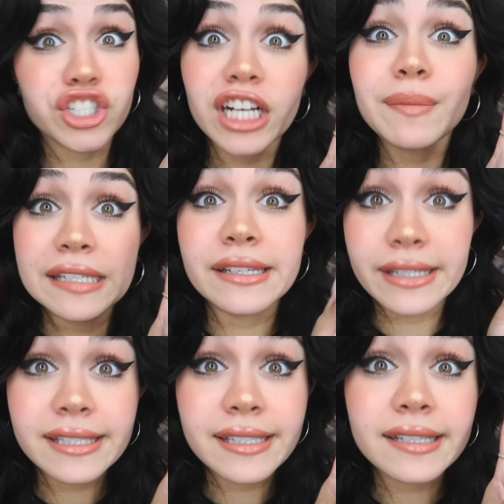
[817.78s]
I checked my
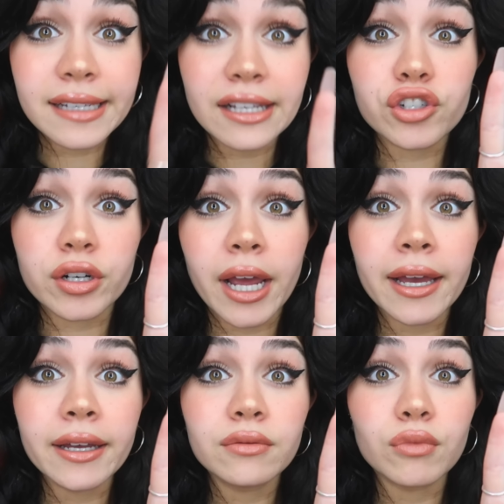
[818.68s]
statistics
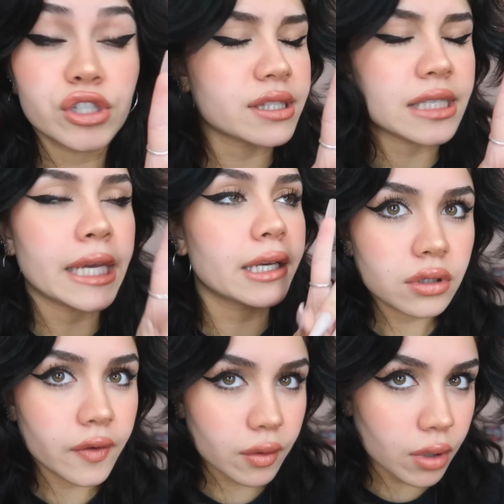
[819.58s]
yesterday, which is like,
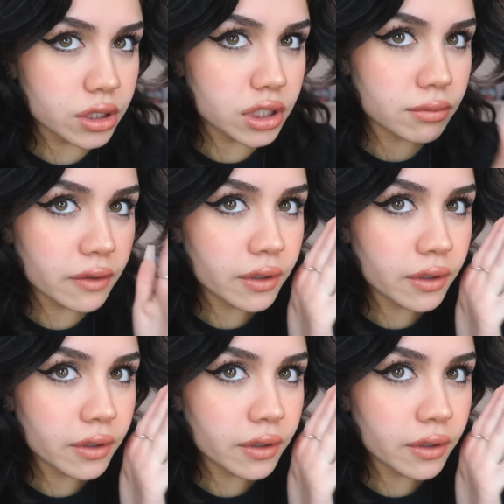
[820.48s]
if you're watching my